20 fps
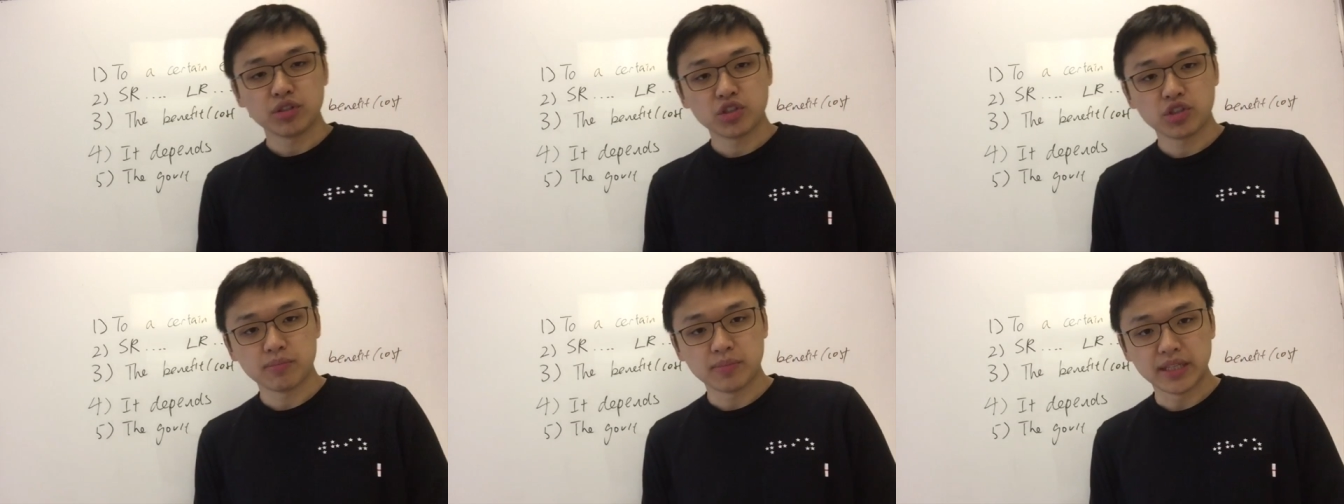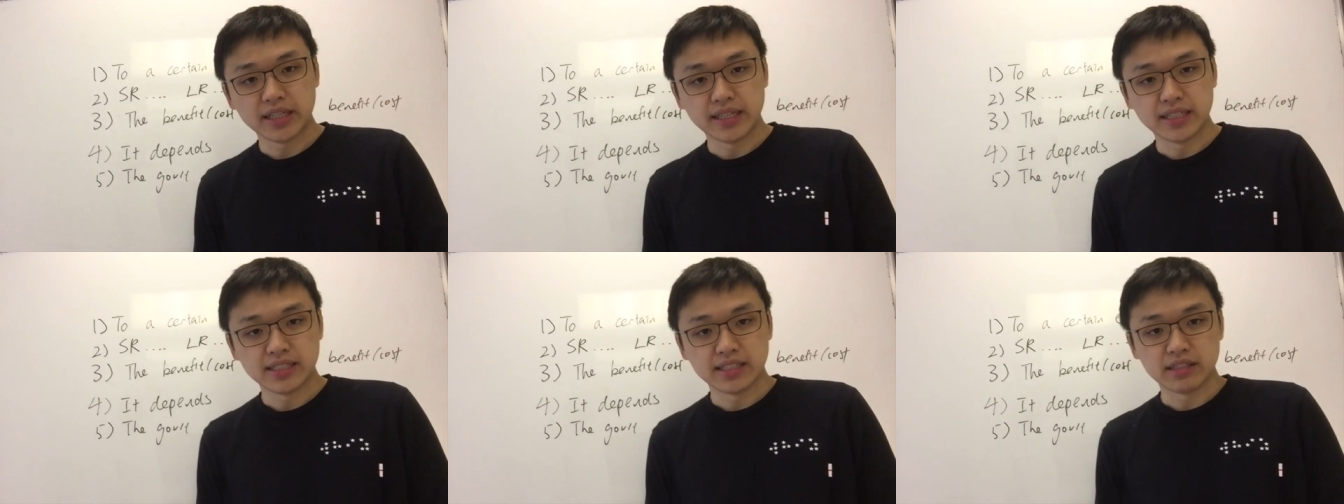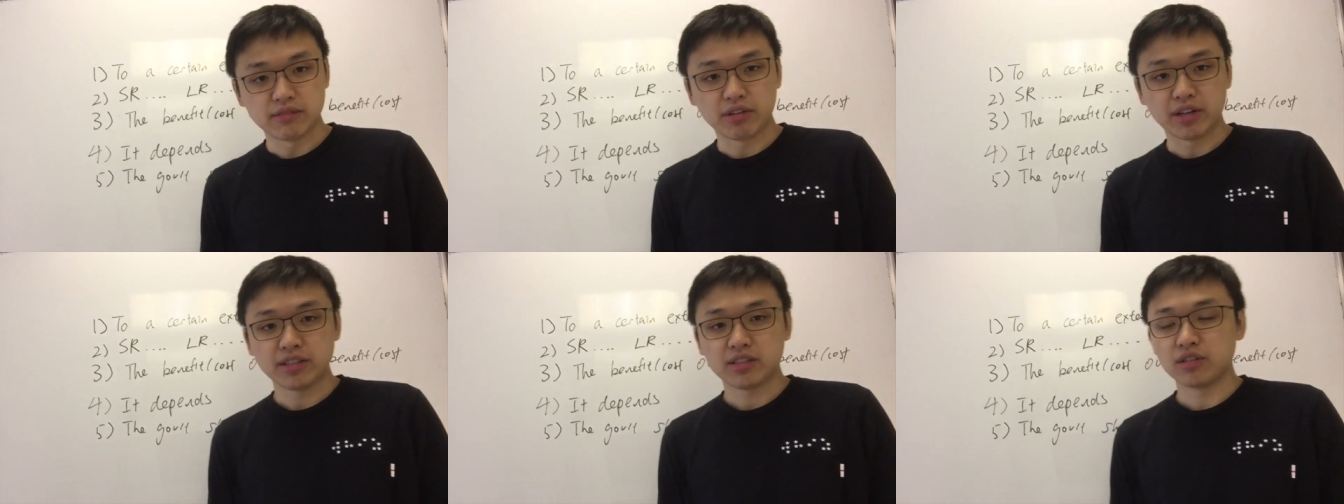one should be
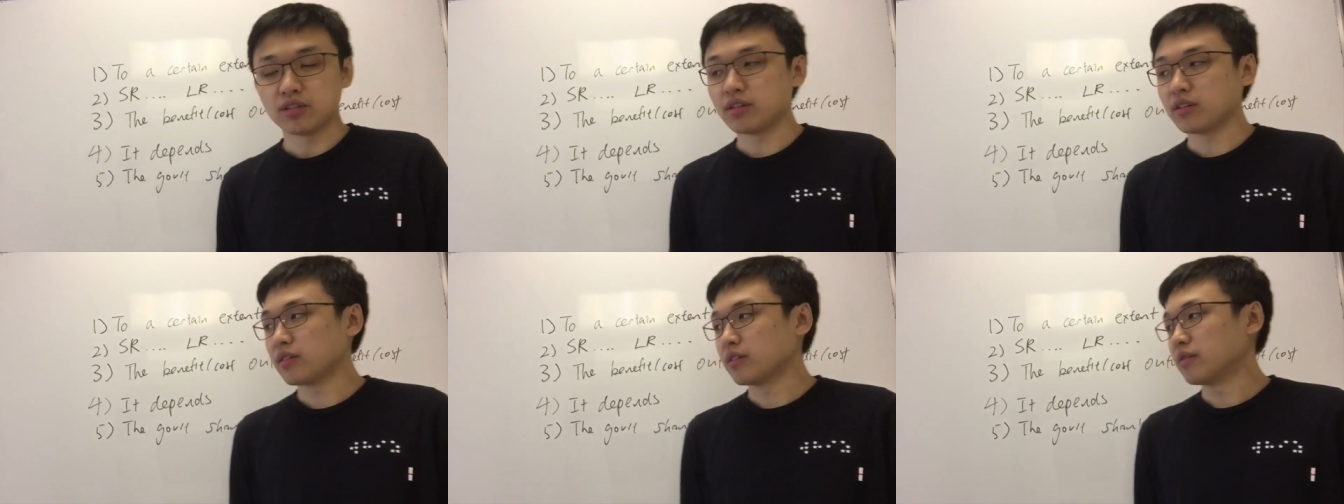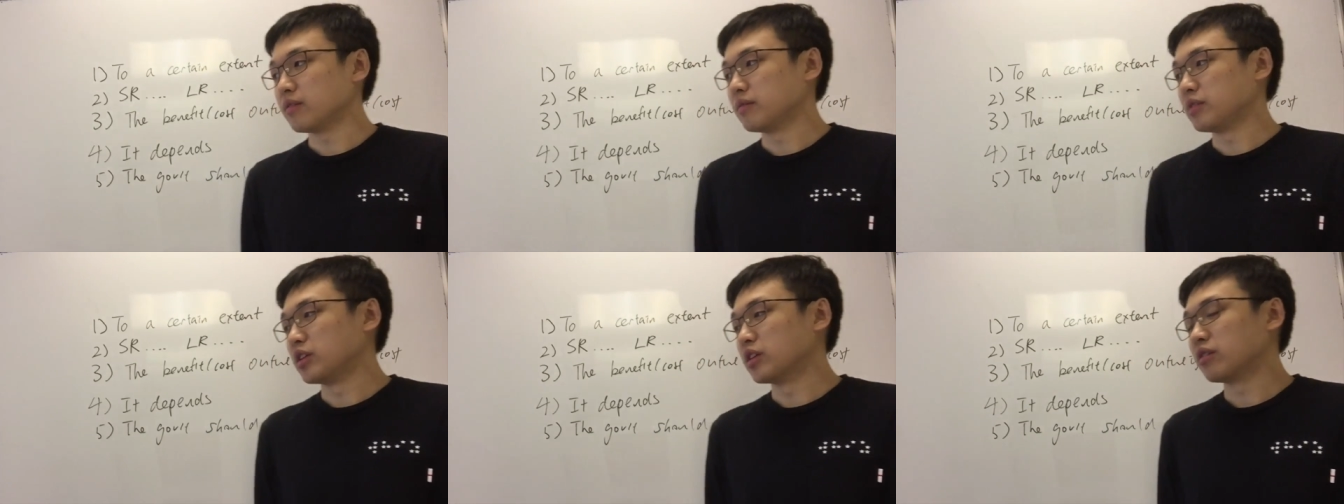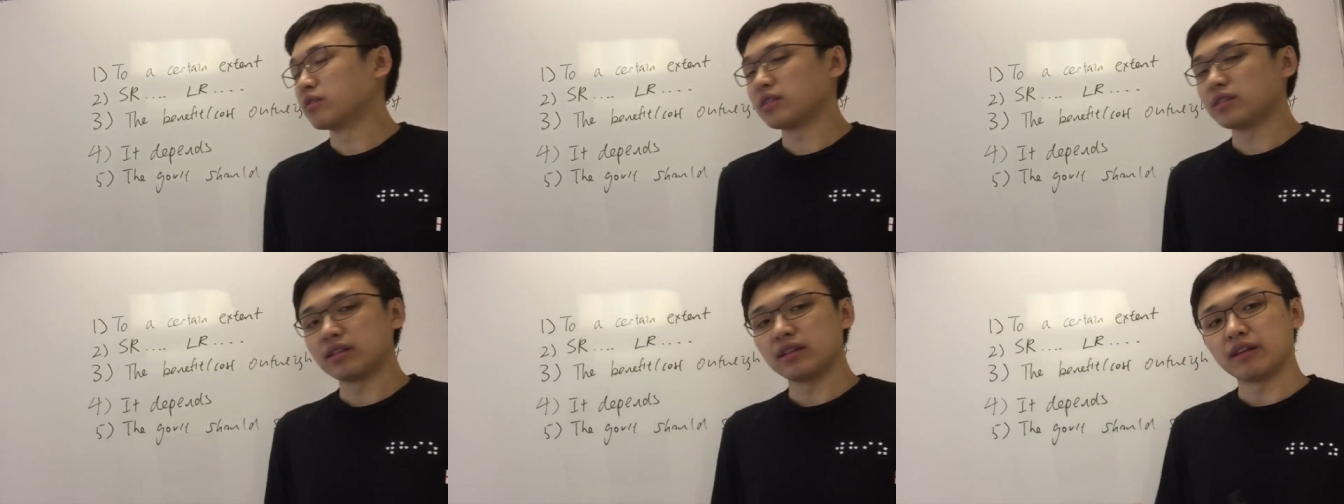easy, right? So, you
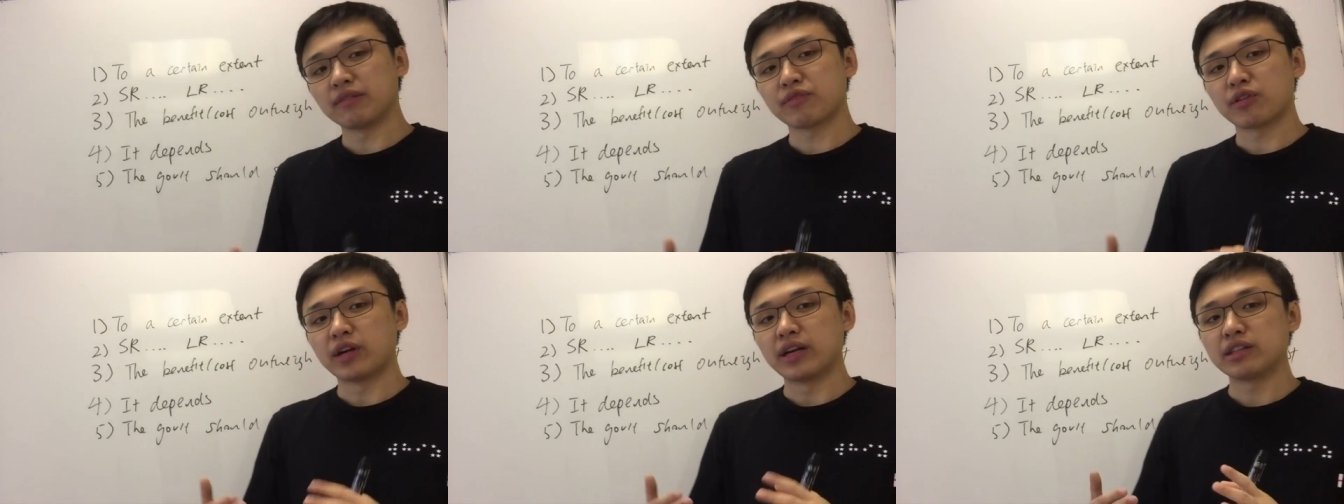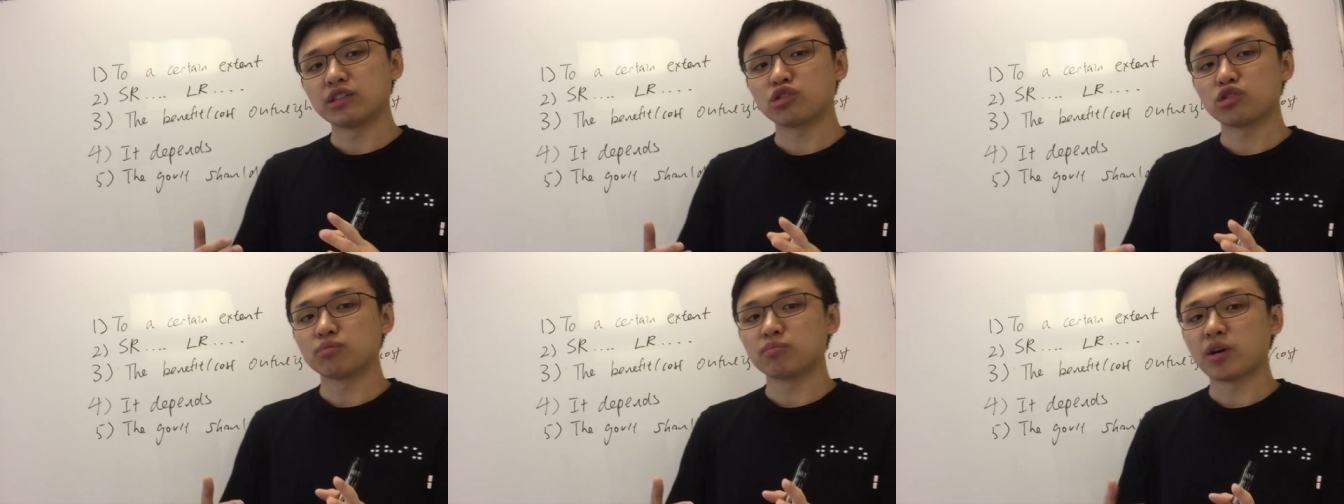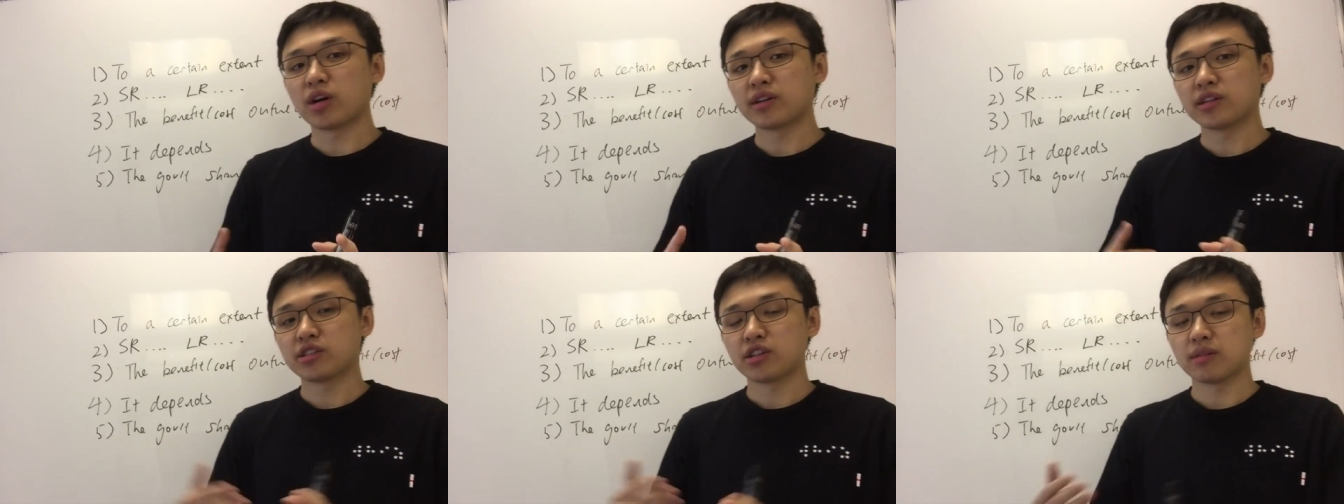know, for
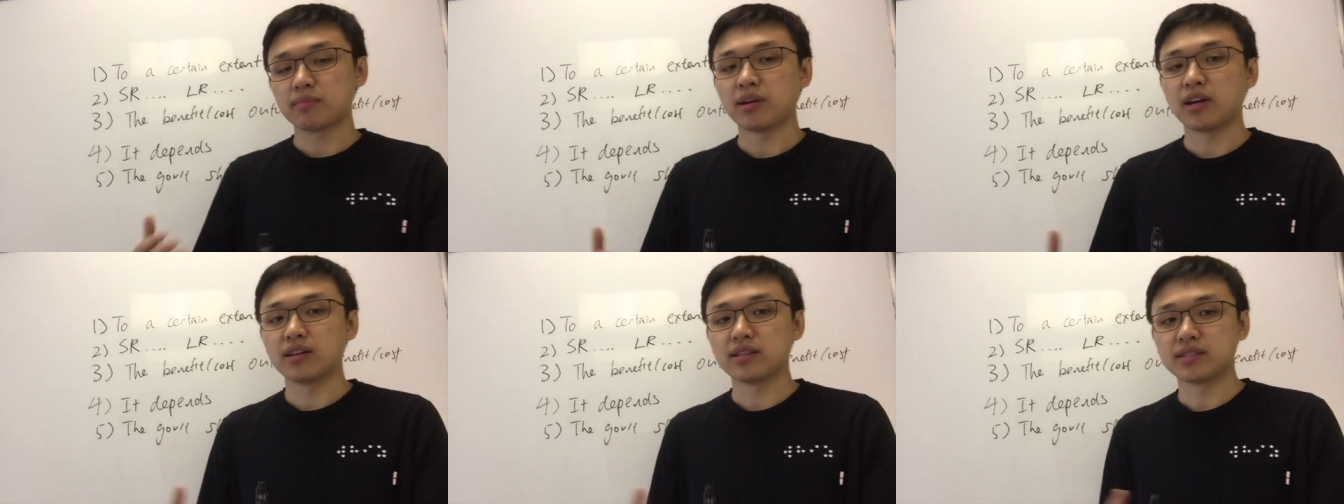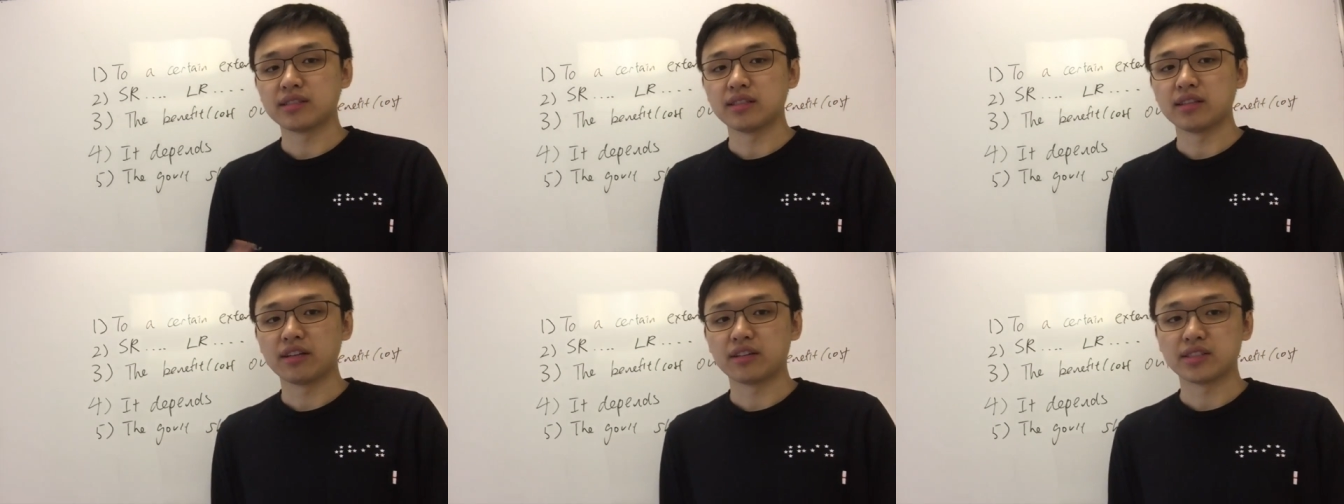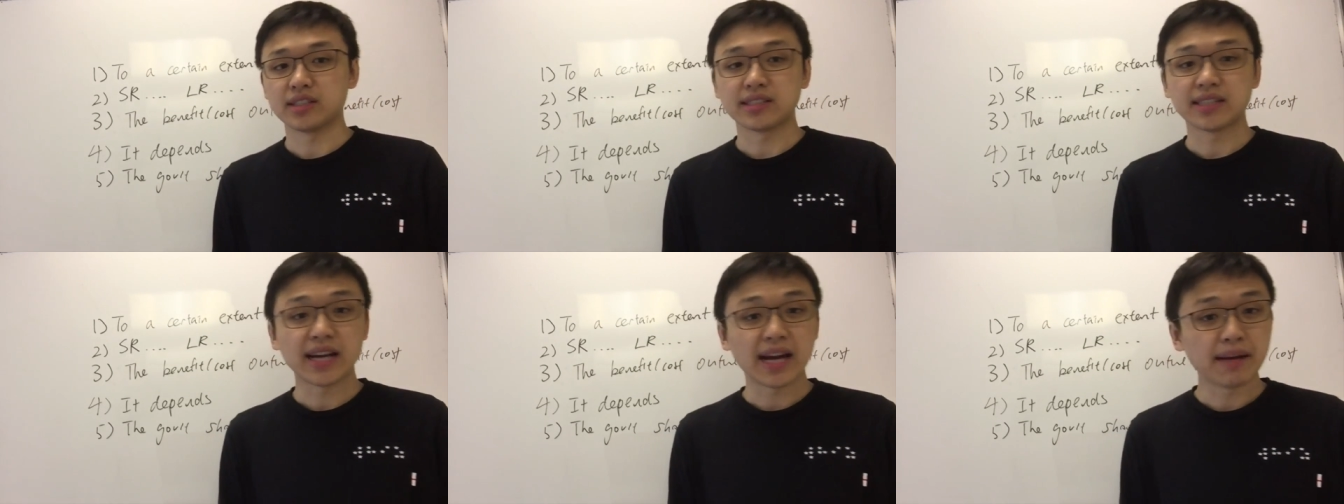monetary policy,
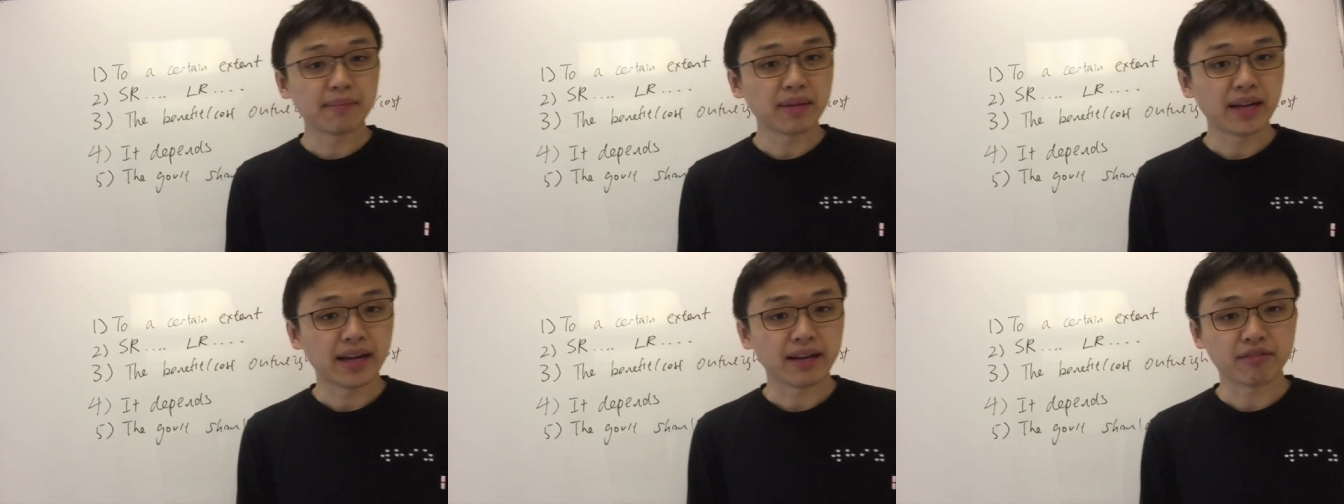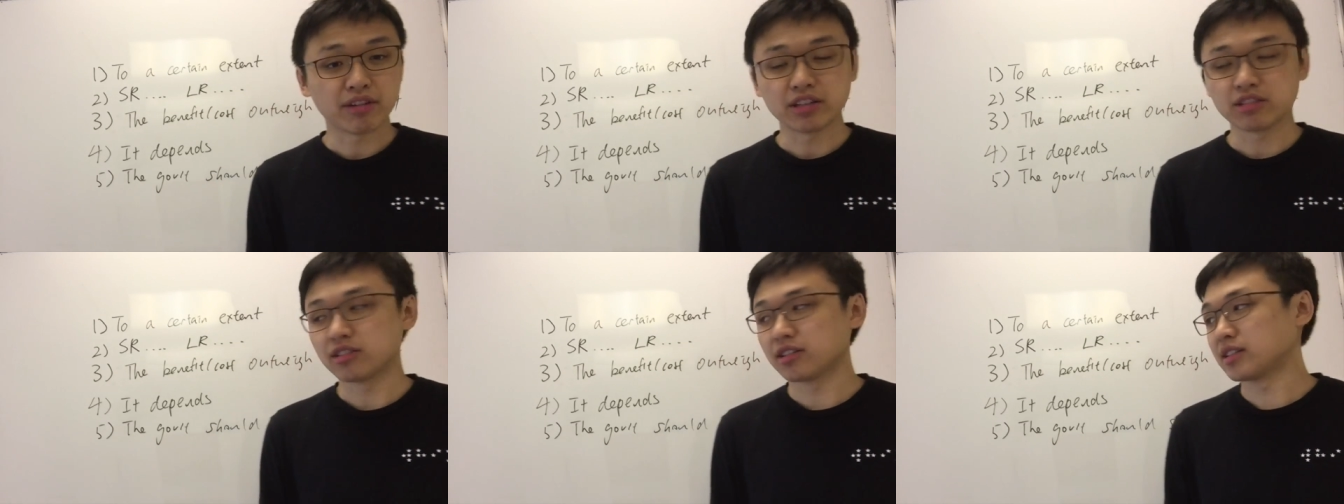there's a time lag, right?